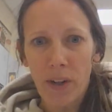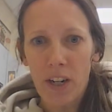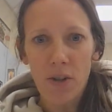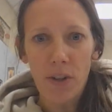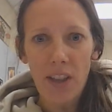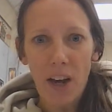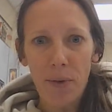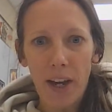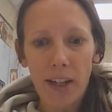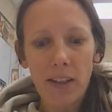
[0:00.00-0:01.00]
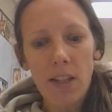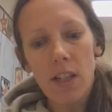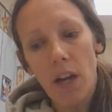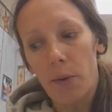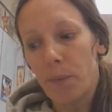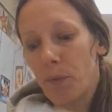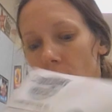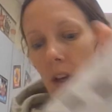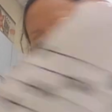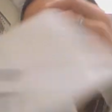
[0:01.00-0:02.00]
when I do it that way. So
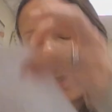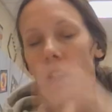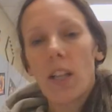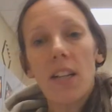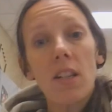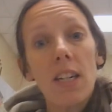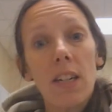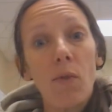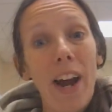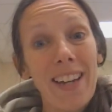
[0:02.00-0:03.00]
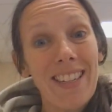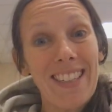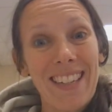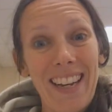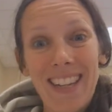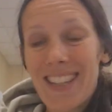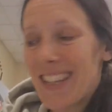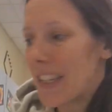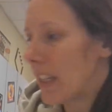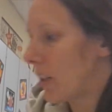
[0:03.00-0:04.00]
let's write nice
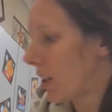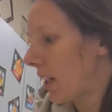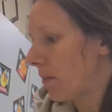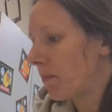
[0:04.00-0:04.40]
and clearly.